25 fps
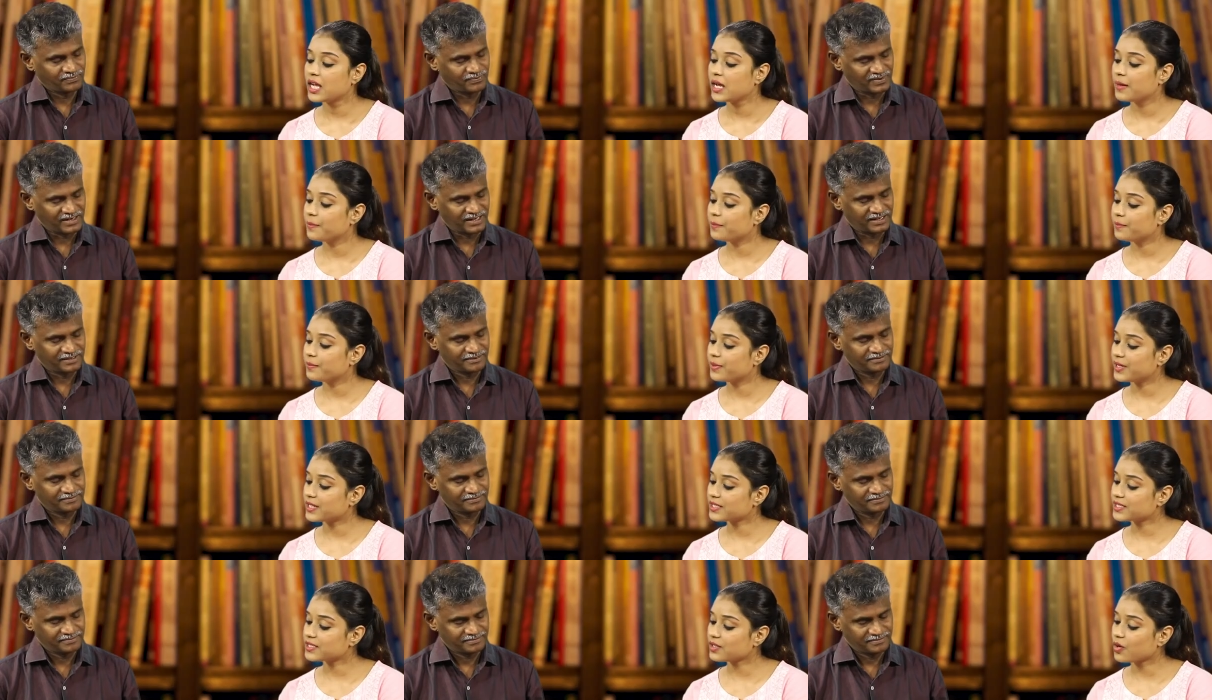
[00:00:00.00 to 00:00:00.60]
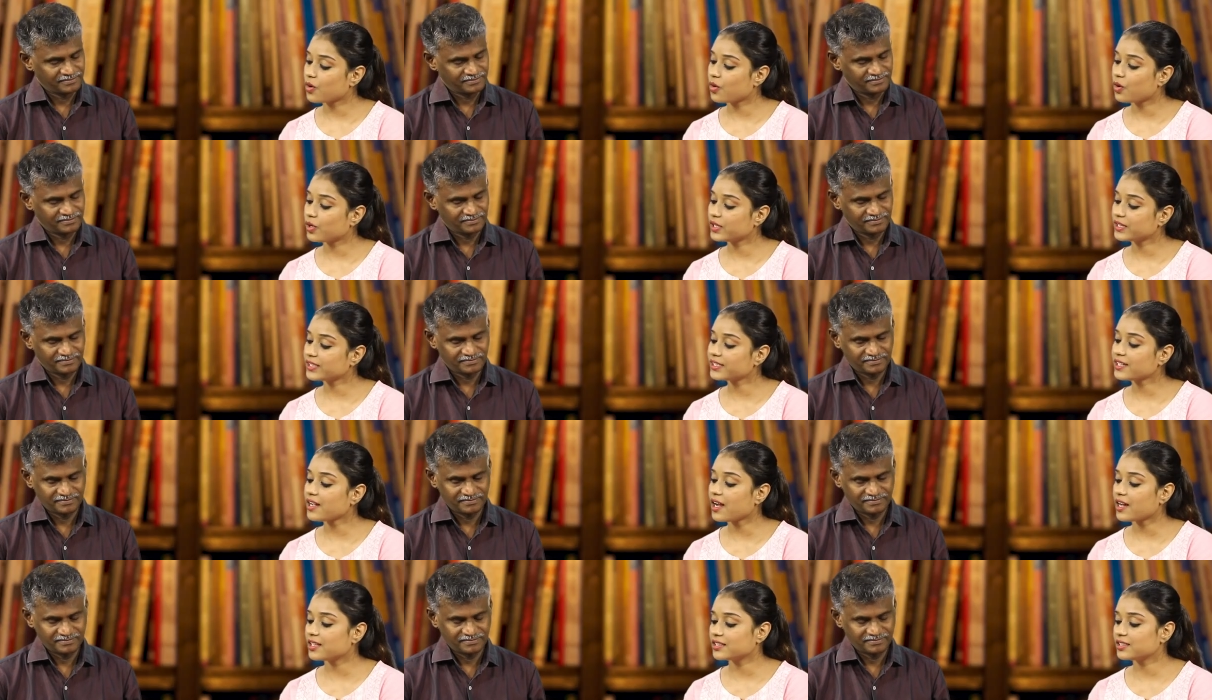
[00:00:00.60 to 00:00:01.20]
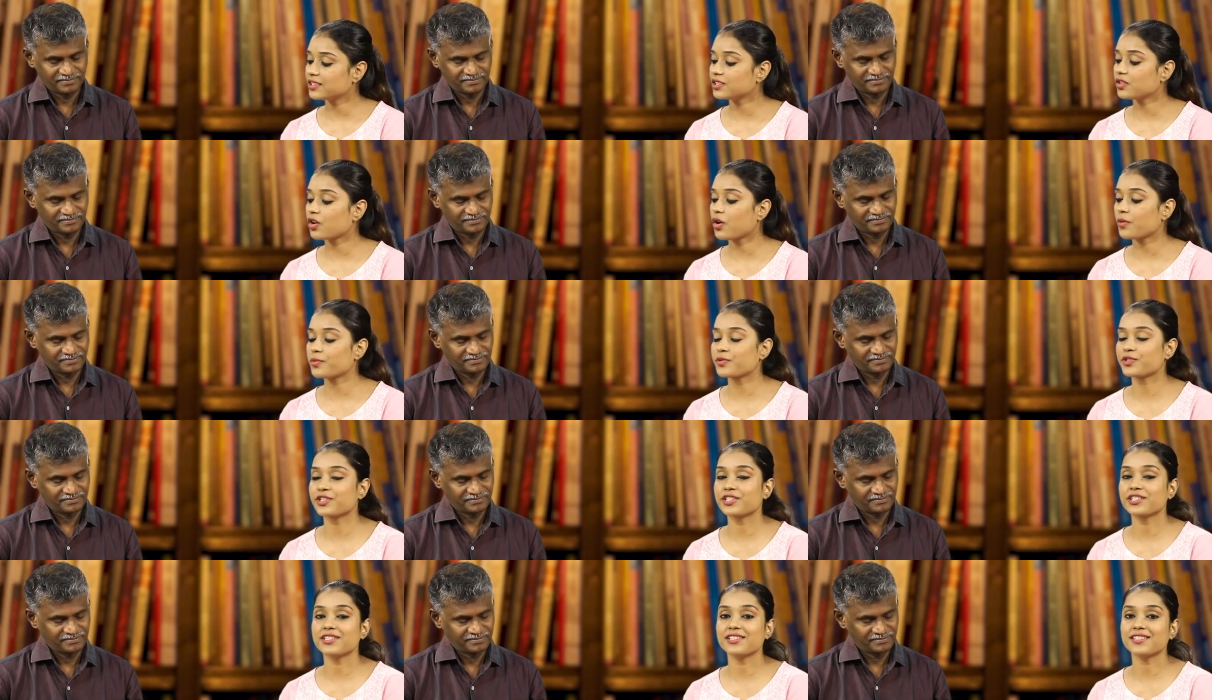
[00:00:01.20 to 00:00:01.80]
Speaker 1: Fine. But all the other
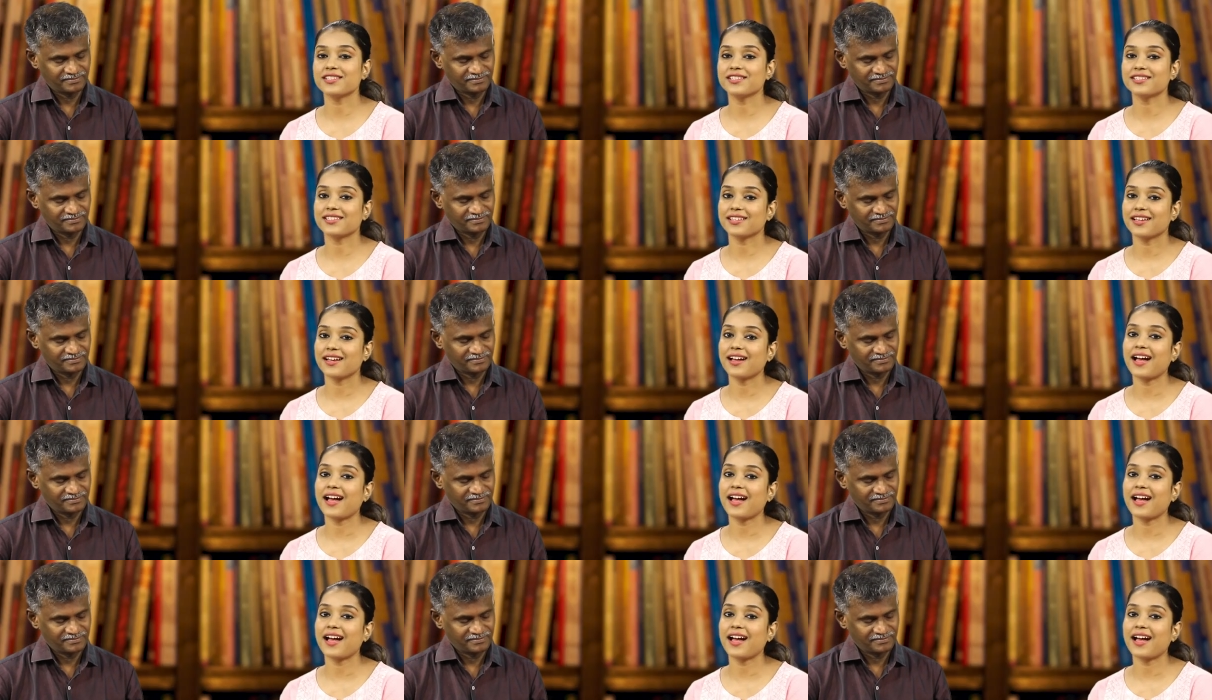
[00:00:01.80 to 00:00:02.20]
options,